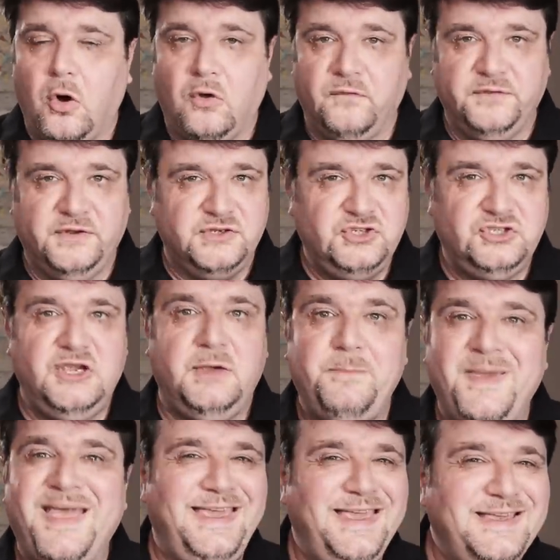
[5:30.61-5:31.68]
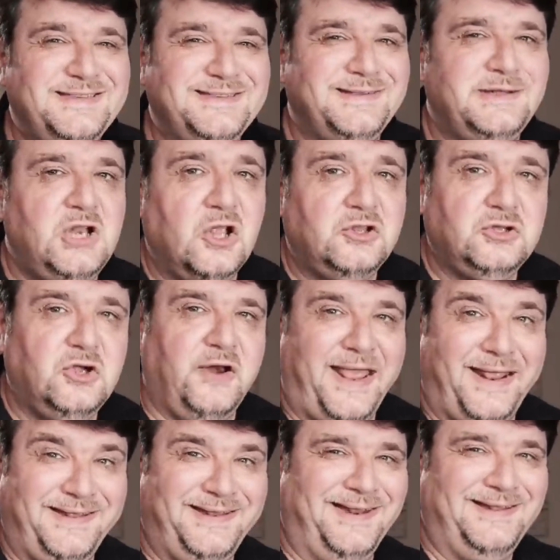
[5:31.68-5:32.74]
of the ship is not
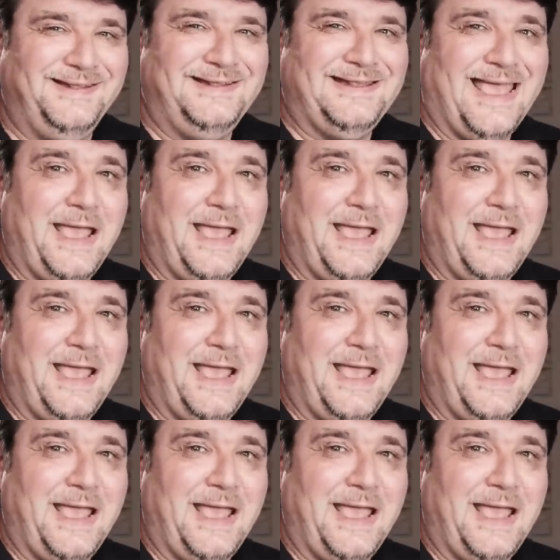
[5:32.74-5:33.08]
connected